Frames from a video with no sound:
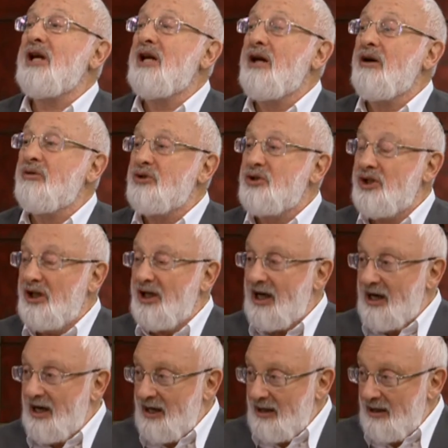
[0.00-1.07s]
As much
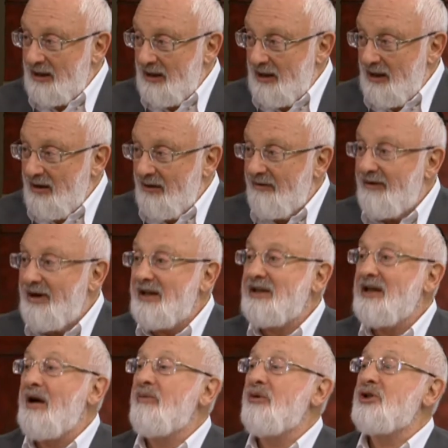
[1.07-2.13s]
as I can
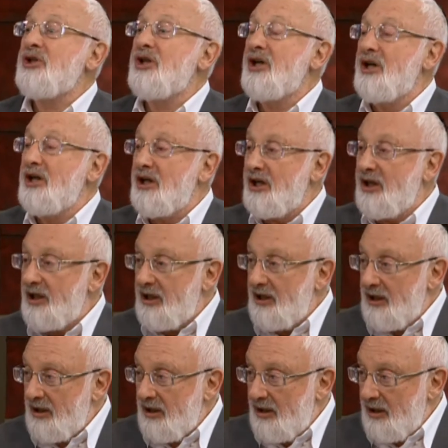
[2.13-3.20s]
fill her ego,
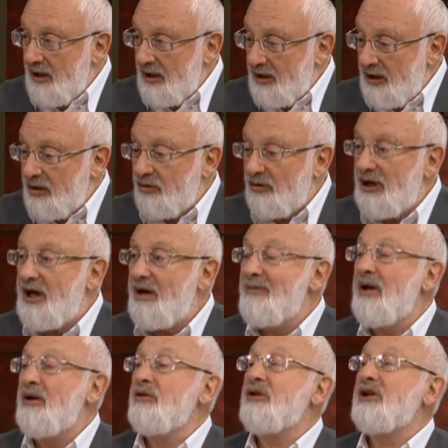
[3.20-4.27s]
and as
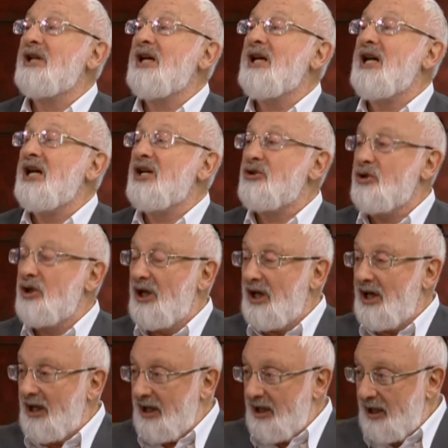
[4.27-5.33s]
much as she
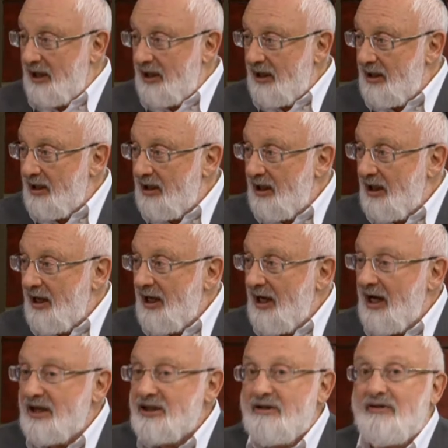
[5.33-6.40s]
can fill
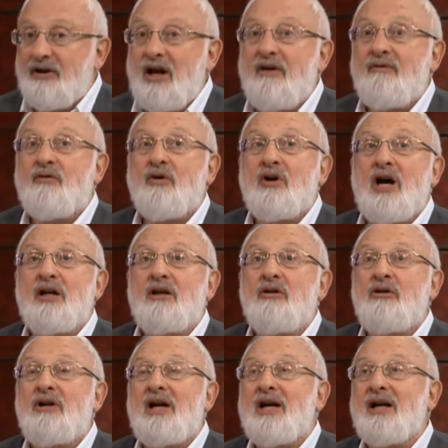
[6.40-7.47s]
my ego,
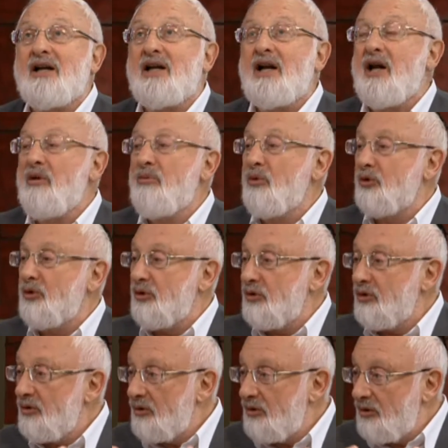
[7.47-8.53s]

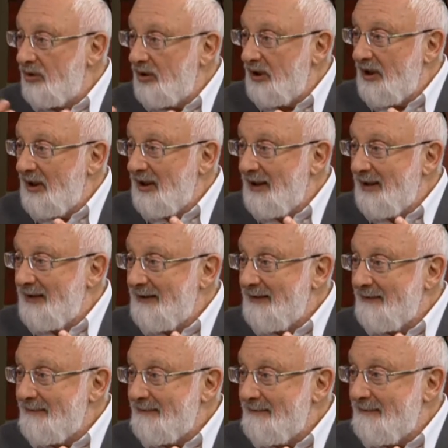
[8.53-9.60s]
now, where
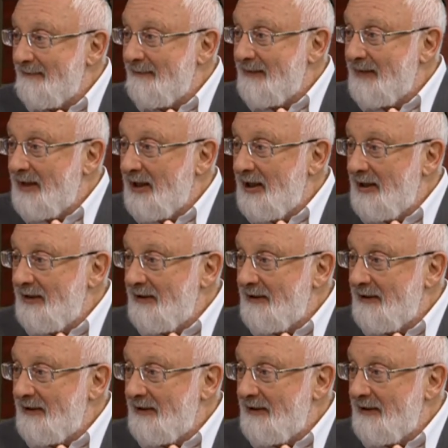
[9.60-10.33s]
here do we not